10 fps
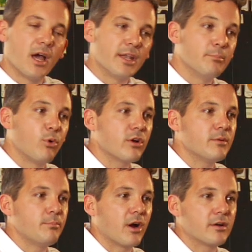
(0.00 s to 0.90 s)
An
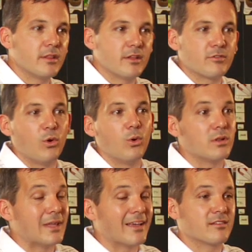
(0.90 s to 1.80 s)
important part of this
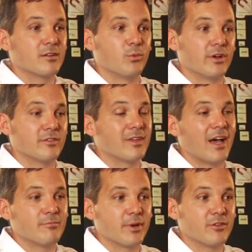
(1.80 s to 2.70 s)
whole lesson was to
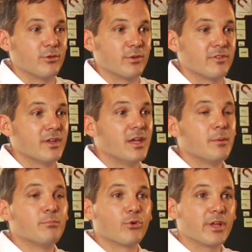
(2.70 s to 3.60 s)
have my students
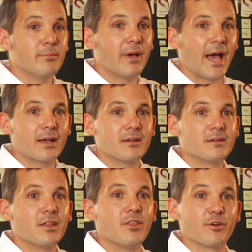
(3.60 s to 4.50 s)
bring back
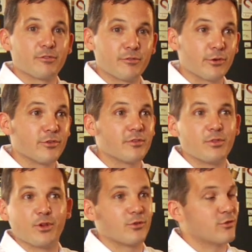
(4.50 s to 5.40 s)
their first,
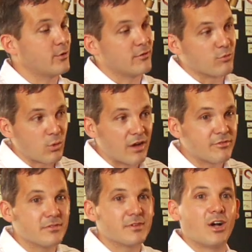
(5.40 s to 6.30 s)
their sort of
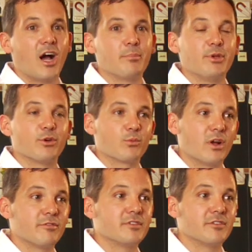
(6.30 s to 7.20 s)
rough copy or
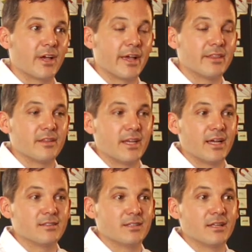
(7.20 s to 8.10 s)
rough design that they
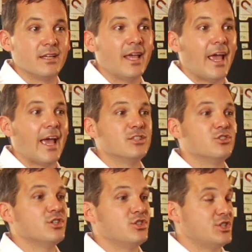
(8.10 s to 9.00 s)
had done,
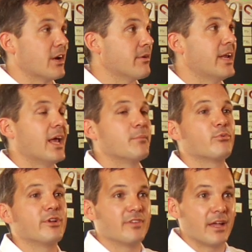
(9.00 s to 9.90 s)
and to share it and
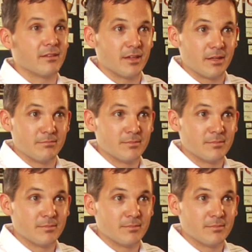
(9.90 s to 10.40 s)
present it.